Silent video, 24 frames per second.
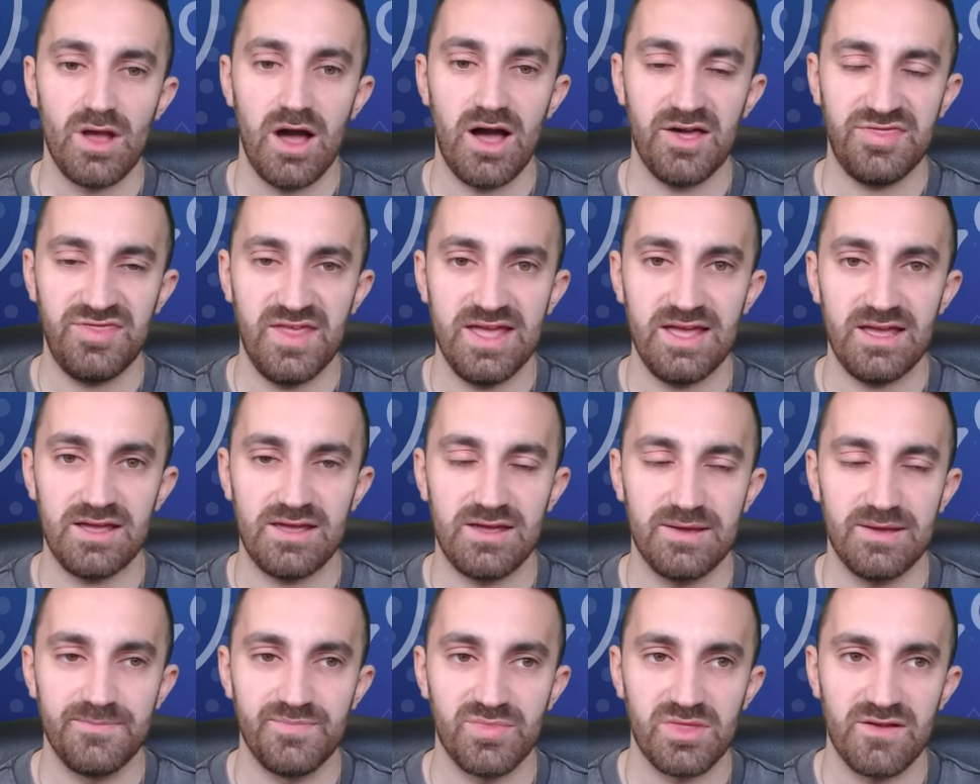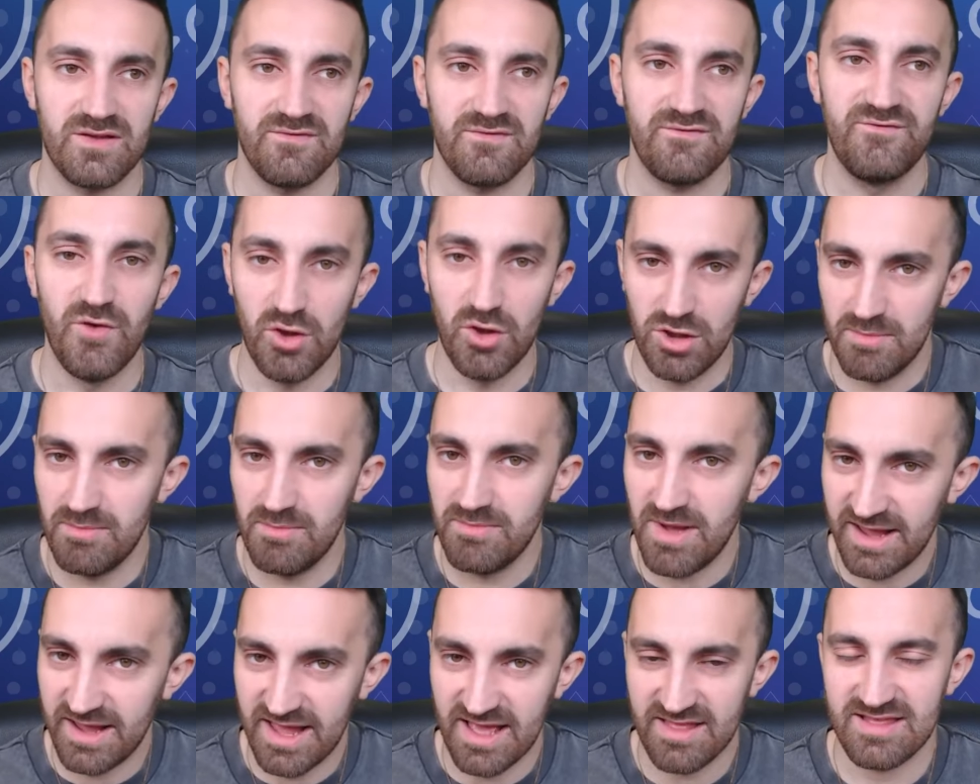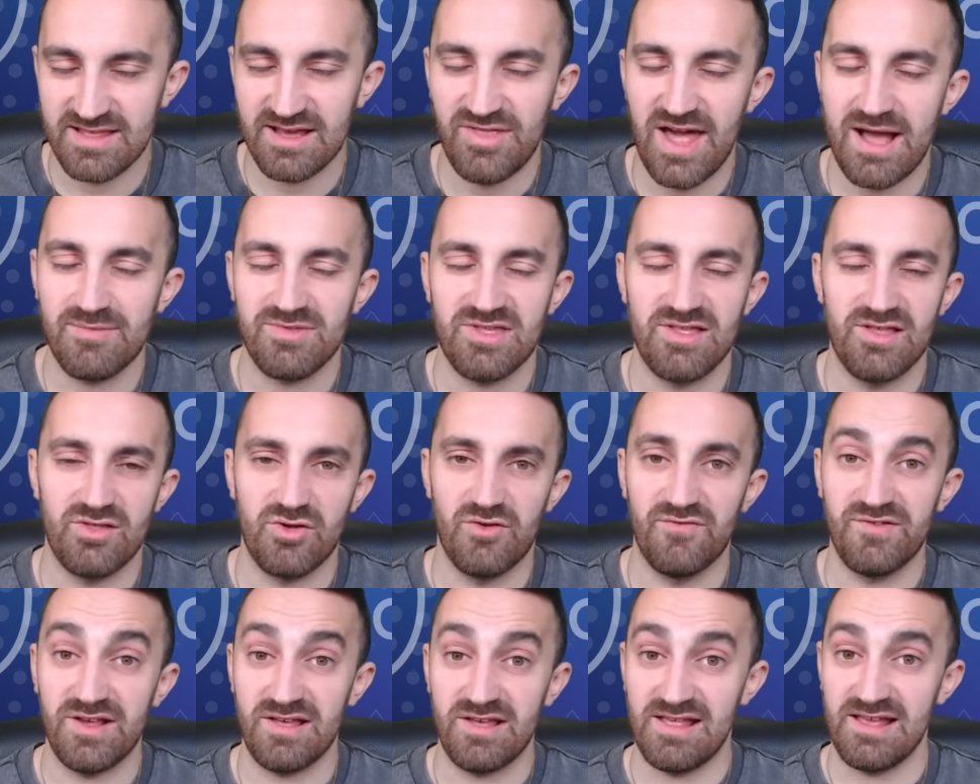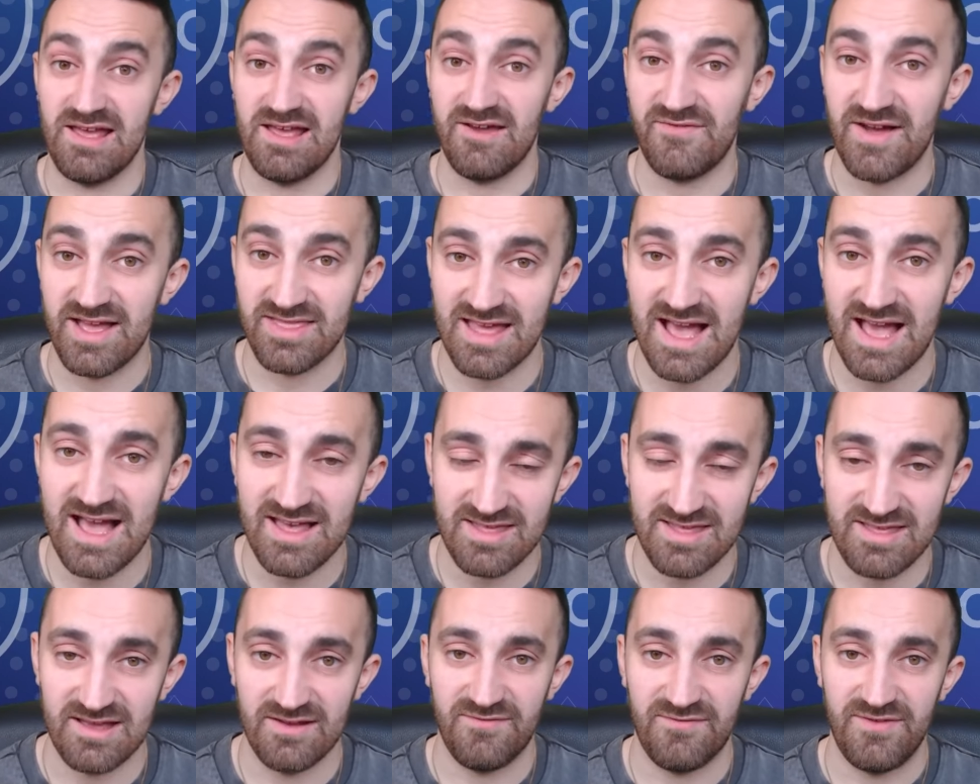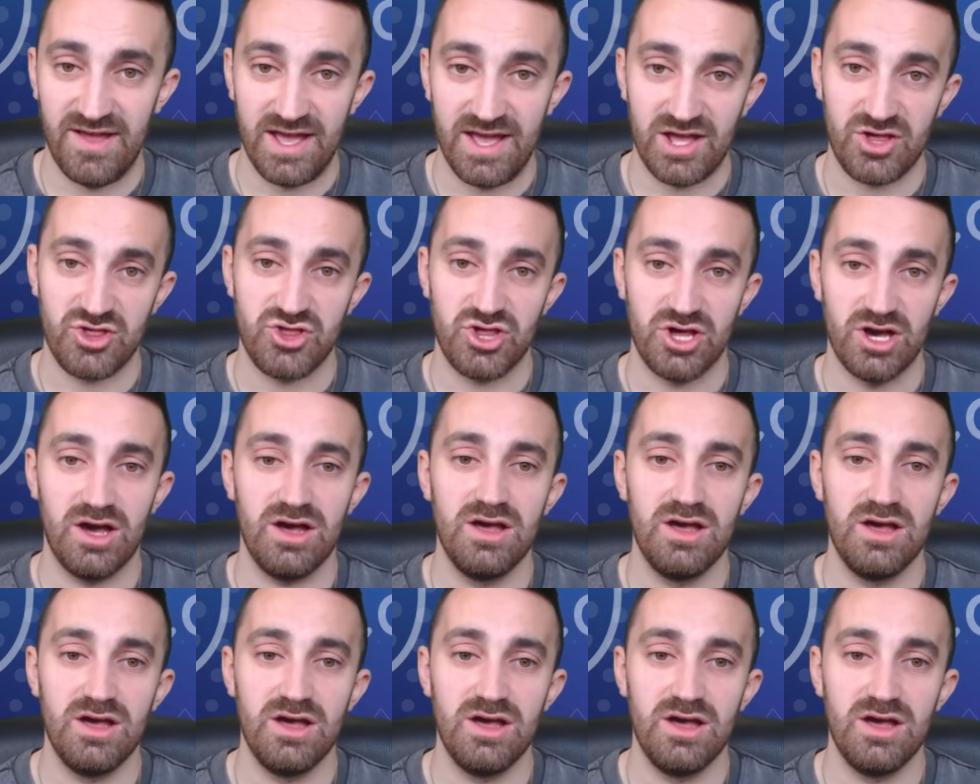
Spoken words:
I think Fulham against Southampton is obviously a fantastic fixture.